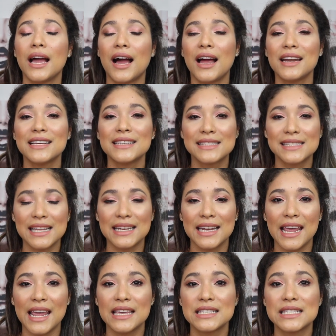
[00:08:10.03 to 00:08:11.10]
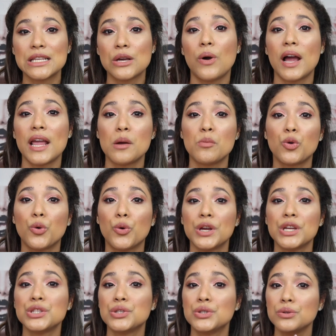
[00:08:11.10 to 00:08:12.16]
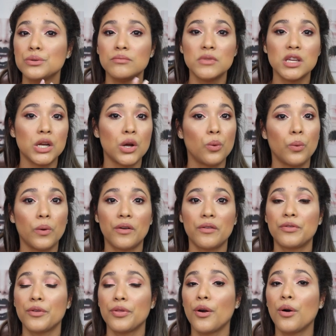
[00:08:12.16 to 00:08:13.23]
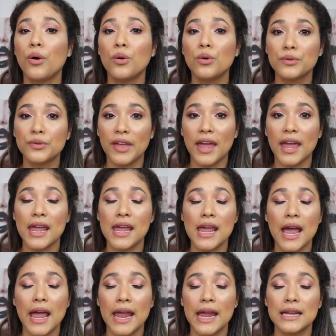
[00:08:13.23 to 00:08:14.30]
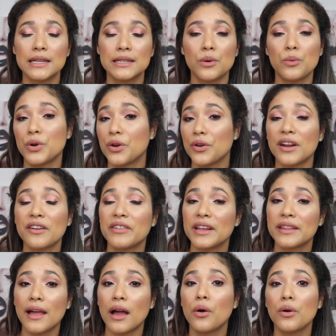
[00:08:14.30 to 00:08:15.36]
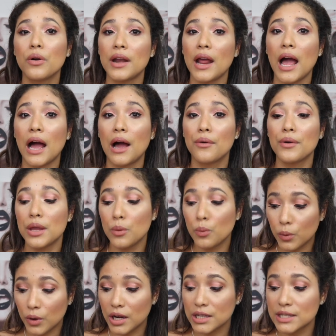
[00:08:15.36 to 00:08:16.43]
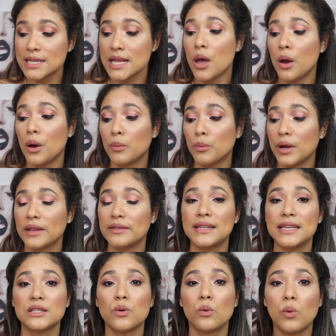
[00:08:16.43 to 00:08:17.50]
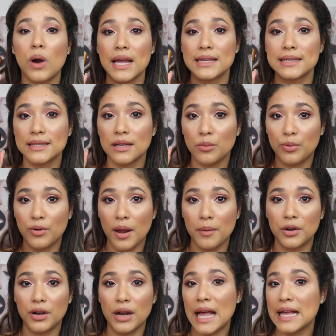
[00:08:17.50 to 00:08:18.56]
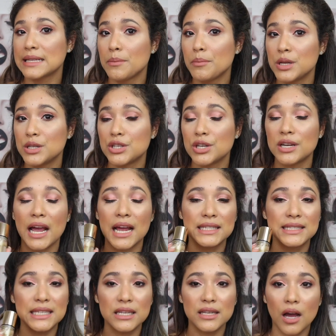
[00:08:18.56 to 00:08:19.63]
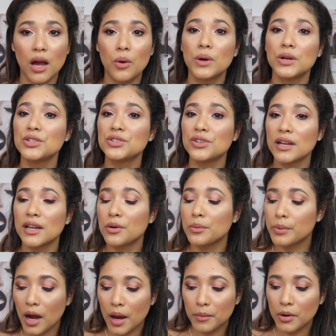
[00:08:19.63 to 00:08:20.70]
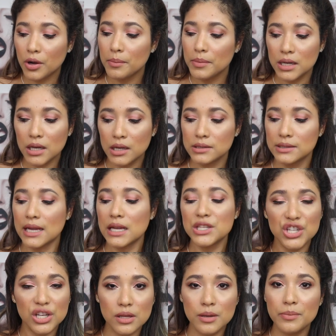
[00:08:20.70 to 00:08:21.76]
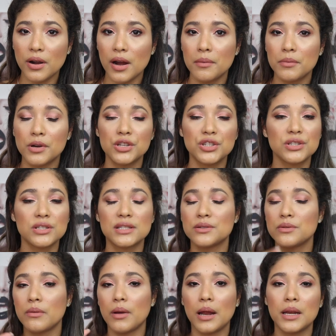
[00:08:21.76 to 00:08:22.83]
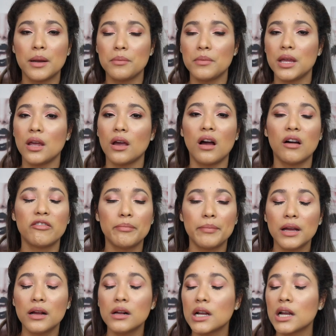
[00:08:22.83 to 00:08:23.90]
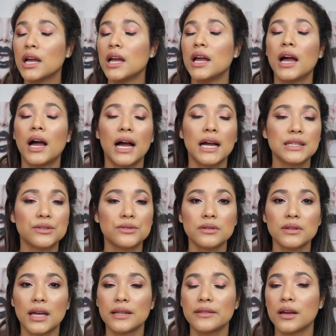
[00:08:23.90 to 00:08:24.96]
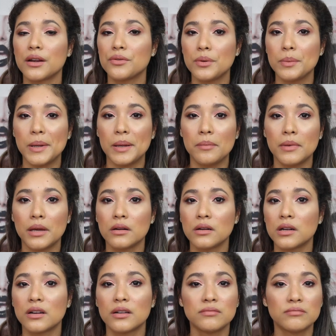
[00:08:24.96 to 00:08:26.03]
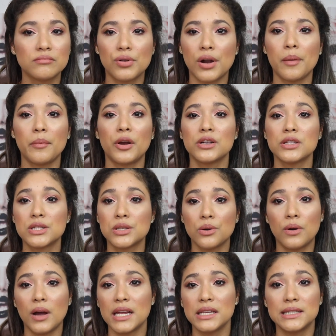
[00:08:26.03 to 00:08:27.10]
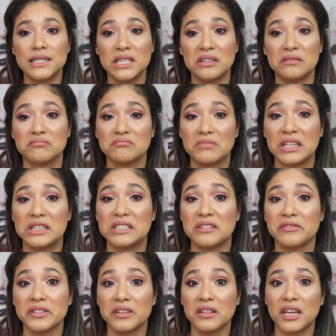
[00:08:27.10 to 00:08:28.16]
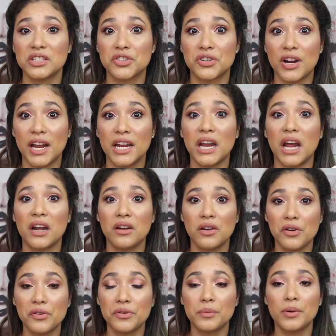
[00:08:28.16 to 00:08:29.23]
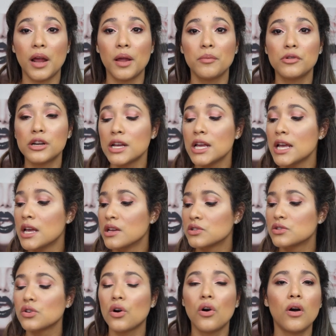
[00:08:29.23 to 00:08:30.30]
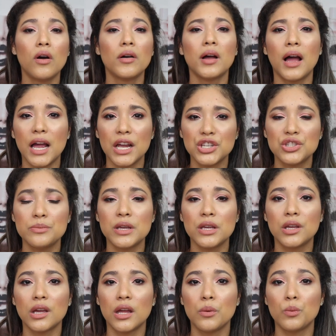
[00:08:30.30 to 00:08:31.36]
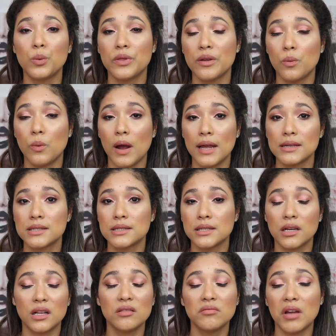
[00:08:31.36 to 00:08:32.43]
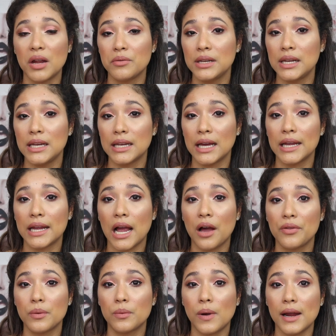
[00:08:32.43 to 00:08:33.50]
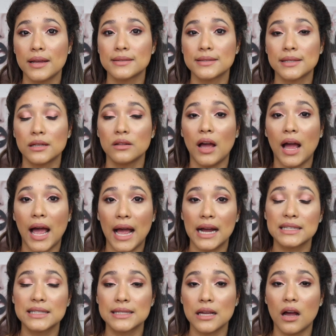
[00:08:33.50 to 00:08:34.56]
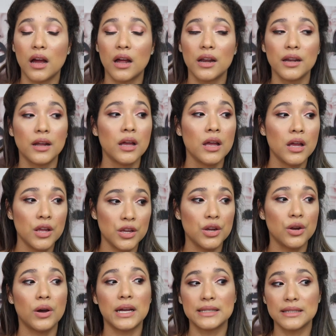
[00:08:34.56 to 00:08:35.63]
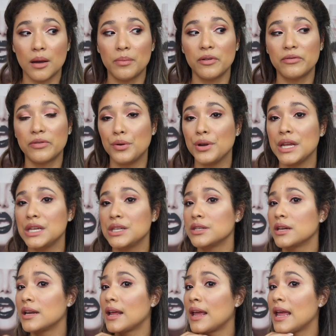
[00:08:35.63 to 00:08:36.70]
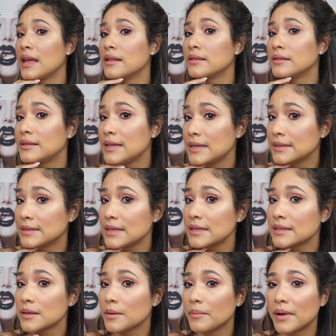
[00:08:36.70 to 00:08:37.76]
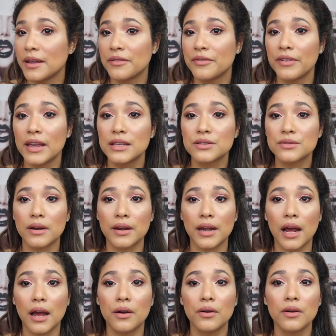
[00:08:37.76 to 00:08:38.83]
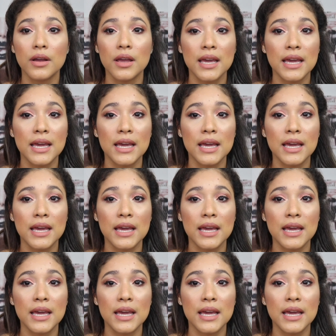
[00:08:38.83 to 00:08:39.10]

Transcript: on a Sunday. So I am going to, you know, wear for the whole day and we're gonna find out how it works with this YSL primer. As I mentioned, I did not want to try her primer because that jelly primer just reminded me of milk. I don't like that grouping milk primer so I didn't I didn't feel like trying another primer so I should be good with the YSL I really like how the YSL acts on you know a top of foundation and this is my face right now